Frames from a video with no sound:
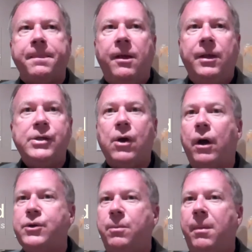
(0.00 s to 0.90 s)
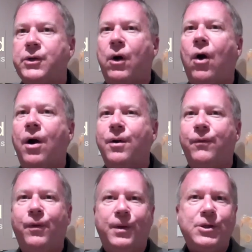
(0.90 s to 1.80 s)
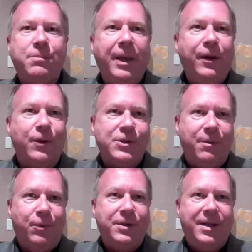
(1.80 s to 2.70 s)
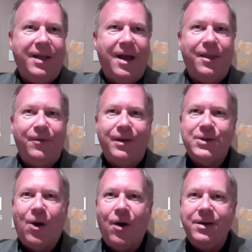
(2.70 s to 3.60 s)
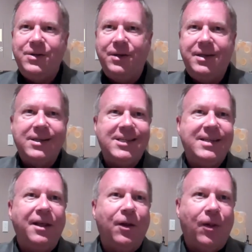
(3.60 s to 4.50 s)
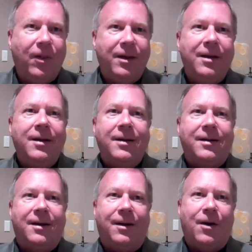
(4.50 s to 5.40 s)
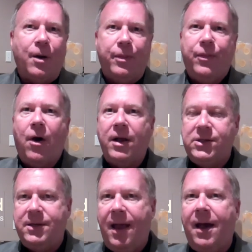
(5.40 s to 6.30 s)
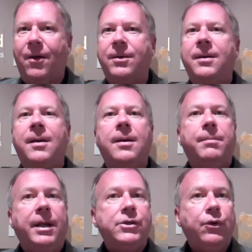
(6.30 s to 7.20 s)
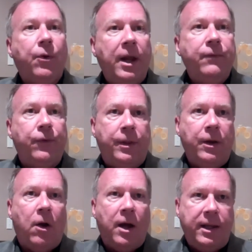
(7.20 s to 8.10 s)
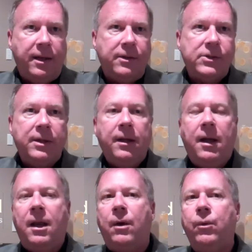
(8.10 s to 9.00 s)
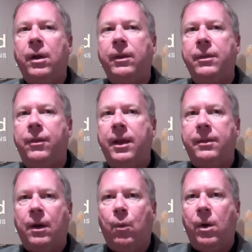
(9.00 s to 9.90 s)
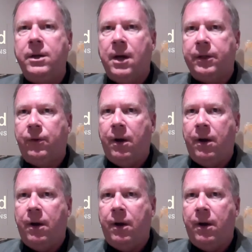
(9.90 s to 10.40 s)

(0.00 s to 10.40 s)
These talks are much harder for the speakers to put together. It's hard to distill uh, our thoughts down, but it's great for the audience. And I really think that what Dr.